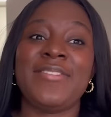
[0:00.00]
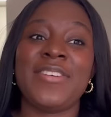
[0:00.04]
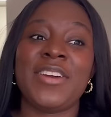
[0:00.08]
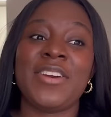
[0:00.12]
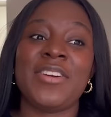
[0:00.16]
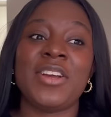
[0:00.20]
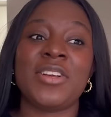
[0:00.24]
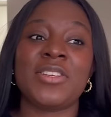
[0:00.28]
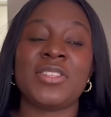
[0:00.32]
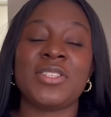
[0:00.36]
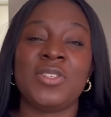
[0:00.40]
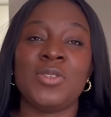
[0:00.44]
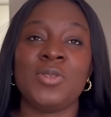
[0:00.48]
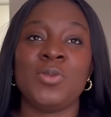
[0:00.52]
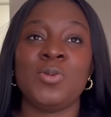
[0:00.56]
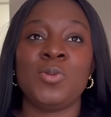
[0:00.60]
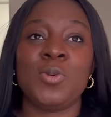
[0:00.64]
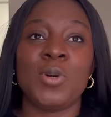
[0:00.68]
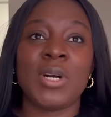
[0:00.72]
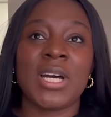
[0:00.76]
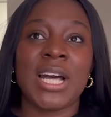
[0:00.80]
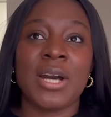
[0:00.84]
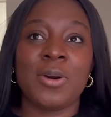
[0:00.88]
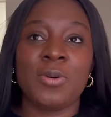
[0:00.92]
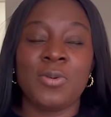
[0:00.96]
federal skill
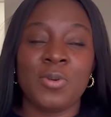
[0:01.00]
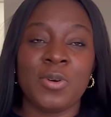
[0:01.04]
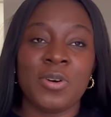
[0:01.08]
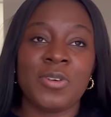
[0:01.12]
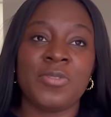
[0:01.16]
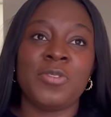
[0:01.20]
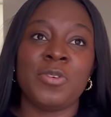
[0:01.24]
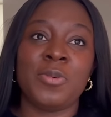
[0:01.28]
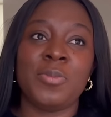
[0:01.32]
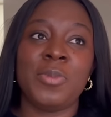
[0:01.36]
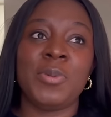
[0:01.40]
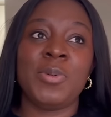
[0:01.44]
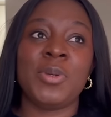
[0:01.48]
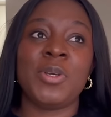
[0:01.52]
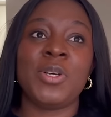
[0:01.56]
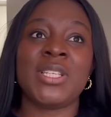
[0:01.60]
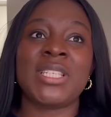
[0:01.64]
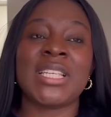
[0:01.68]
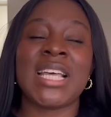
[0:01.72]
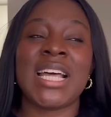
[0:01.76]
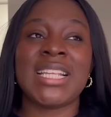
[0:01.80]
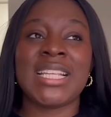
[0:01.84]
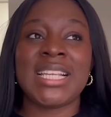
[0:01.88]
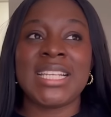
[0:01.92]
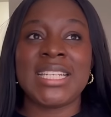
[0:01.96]
worker work for me because
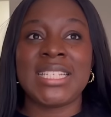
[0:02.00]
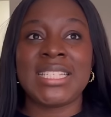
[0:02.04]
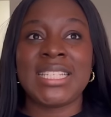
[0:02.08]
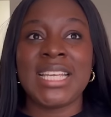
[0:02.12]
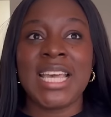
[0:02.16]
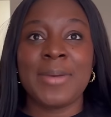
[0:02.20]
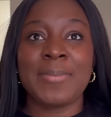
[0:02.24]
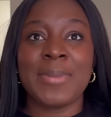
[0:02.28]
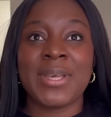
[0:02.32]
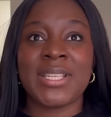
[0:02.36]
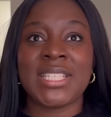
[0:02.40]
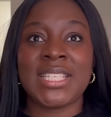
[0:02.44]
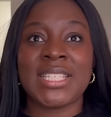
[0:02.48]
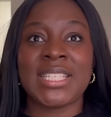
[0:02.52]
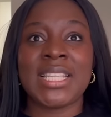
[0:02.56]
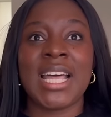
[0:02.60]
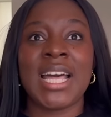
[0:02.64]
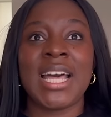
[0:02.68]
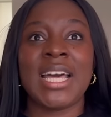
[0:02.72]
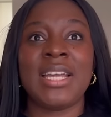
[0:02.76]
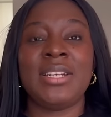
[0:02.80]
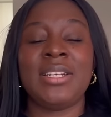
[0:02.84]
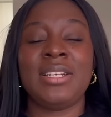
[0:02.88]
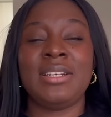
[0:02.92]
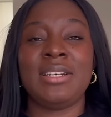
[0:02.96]
at the time my sister
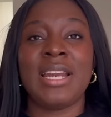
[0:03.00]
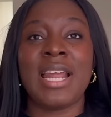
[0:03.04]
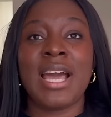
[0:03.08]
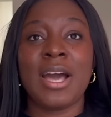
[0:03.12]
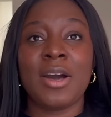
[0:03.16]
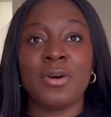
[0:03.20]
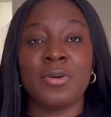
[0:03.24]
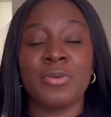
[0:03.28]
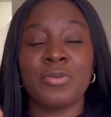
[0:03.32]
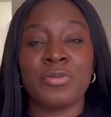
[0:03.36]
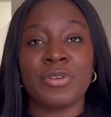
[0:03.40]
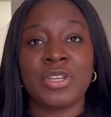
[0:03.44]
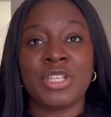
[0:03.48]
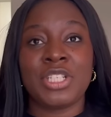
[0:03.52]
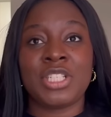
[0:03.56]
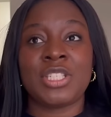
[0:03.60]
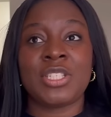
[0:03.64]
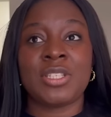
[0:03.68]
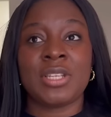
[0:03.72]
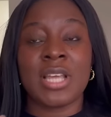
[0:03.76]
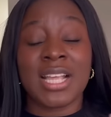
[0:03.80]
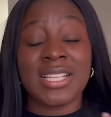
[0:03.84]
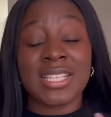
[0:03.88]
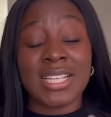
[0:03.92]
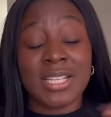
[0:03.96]
had now reached
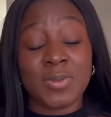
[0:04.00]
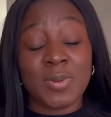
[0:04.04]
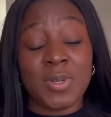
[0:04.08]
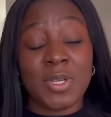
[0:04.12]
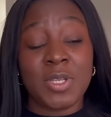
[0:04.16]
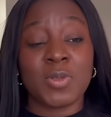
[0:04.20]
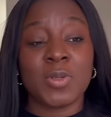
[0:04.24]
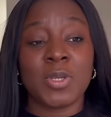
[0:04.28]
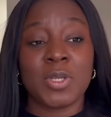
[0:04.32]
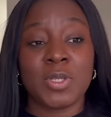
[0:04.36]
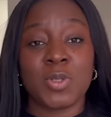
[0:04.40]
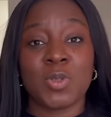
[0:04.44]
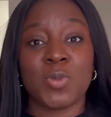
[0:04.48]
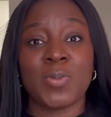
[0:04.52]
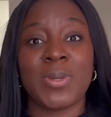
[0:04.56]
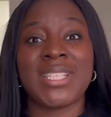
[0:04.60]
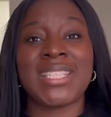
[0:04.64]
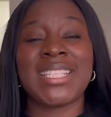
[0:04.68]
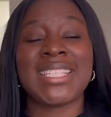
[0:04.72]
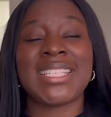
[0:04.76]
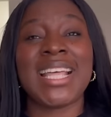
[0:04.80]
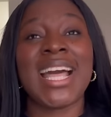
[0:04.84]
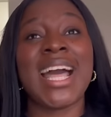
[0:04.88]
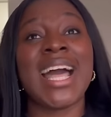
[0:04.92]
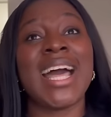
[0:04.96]
as at 2022 my
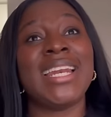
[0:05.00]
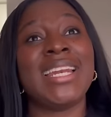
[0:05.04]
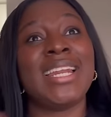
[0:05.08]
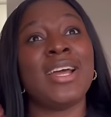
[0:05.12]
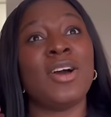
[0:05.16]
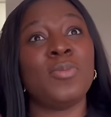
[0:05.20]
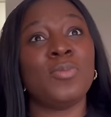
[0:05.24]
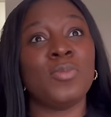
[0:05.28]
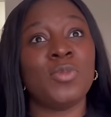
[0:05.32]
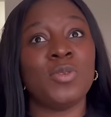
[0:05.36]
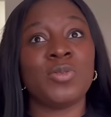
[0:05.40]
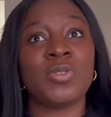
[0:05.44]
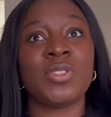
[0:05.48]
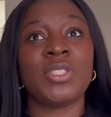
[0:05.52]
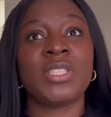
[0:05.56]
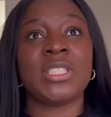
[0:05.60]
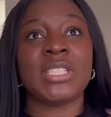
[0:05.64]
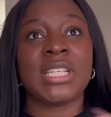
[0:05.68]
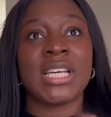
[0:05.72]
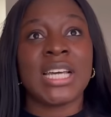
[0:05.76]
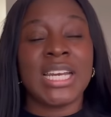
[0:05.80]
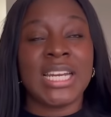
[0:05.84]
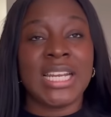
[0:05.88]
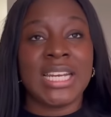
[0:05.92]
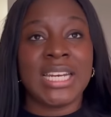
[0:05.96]
sister had now moved to
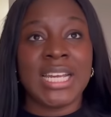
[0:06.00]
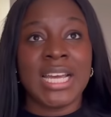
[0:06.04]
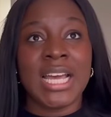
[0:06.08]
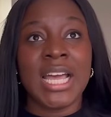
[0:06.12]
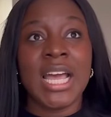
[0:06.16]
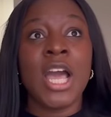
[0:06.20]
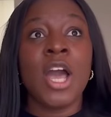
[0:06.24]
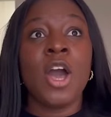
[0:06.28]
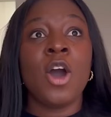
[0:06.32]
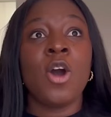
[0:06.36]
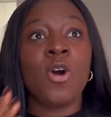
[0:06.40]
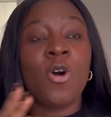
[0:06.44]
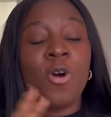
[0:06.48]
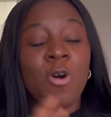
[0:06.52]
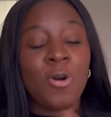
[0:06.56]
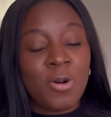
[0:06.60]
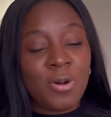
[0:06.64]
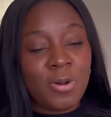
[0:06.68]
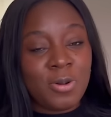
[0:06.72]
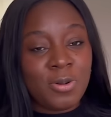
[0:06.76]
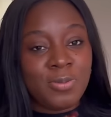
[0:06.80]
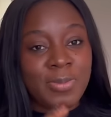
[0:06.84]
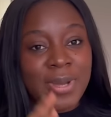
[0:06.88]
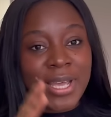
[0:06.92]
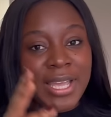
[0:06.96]
canada
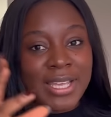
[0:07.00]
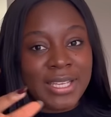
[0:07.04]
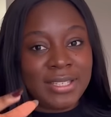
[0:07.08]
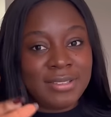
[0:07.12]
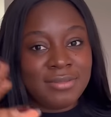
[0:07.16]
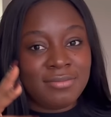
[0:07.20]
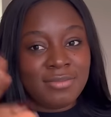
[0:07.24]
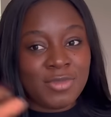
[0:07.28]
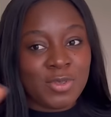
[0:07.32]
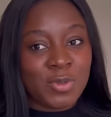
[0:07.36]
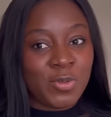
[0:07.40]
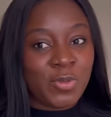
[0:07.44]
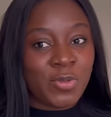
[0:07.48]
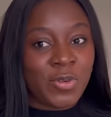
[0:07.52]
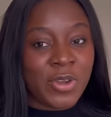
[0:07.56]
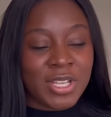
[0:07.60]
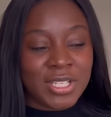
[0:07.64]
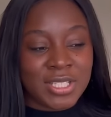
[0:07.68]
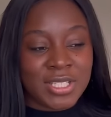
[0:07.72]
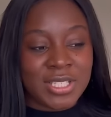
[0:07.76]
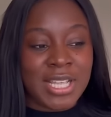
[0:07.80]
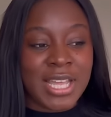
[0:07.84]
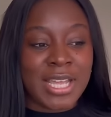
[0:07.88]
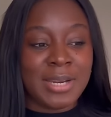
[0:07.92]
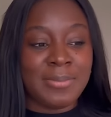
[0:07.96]
all my two
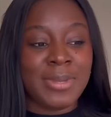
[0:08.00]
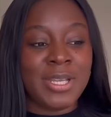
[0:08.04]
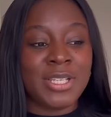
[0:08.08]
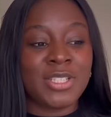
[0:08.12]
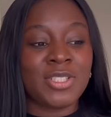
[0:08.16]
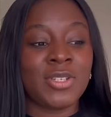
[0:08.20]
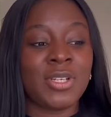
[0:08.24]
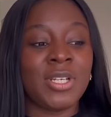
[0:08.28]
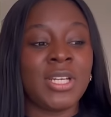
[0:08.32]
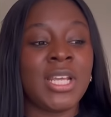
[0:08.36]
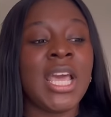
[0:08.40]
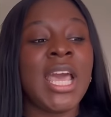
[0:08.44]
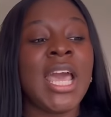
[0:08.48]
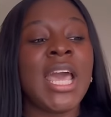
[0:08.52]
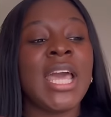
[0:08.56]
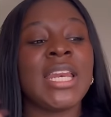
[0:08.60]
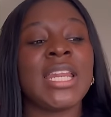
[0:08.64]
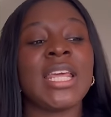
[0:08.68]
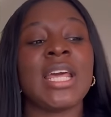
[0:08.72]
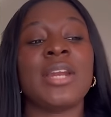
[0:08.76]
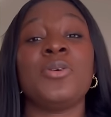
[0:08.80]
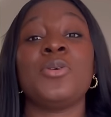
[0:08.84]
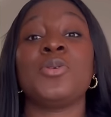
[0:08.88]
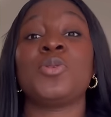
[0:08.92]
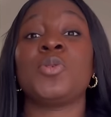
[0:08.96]
friends that I mentioned
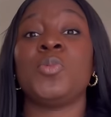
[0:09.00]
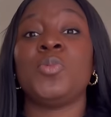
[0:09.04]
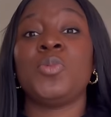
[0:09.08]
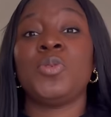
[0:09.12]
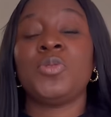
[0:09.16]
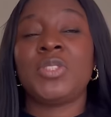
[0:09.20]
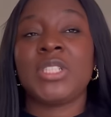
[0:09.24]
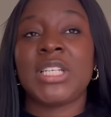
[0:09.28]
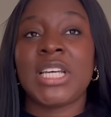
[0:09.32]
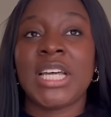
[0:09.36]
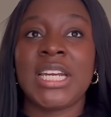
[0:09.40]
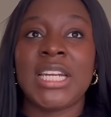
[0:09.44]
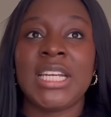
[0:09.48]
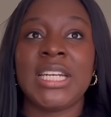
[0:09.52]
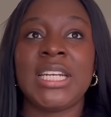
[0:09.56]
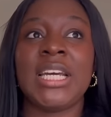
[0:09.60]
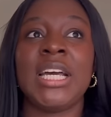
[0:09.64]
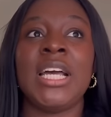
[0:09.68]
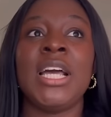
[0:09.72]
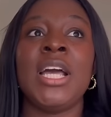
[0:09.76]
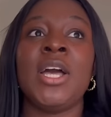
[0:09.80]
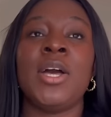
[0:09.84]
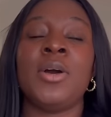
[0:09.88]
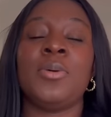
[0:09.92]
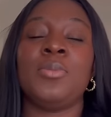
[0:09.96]
they had also moved to canada
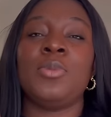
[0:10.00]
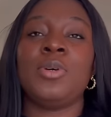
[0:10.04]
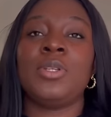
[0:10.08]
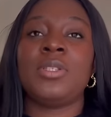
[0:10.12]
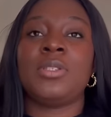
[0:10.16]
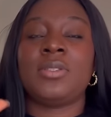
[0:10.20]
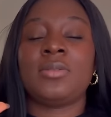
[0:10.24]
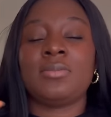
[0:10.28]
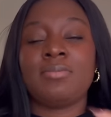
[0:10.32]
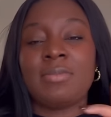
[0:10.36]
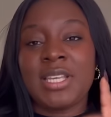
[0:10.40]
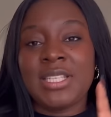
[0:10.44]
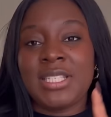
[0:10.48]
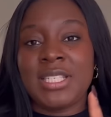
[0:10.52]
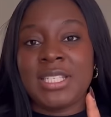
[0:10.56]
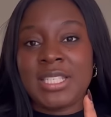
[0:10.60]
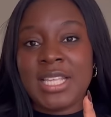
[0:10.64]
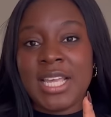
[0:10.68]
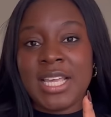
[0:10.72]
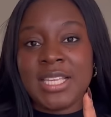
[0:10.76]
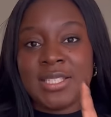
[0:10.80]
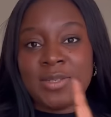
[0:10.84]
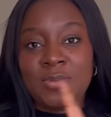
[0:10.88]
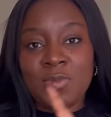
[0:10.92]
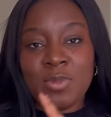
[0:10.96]
but my
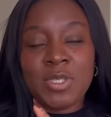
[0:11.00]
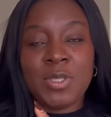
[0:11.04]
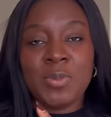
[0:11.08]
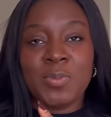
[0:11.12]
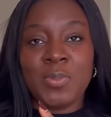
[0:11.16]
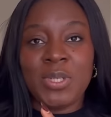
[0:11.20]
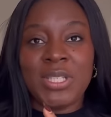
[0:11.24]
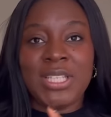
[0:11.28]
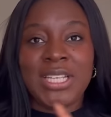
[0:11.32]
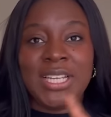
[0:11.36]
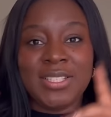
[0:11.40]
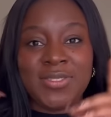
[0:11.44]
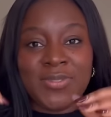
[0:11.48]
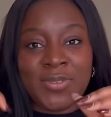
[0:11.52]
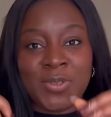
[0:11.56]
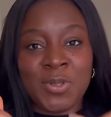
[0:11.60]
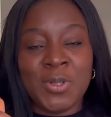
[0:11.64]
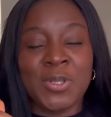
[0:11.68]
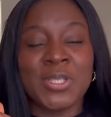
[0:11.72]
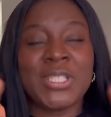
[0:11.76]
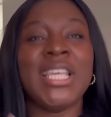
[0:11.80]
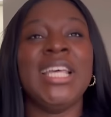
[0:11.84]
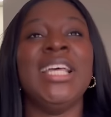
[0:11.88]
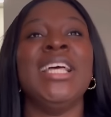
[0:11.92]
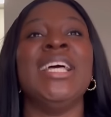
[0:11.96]
sister is the most important focus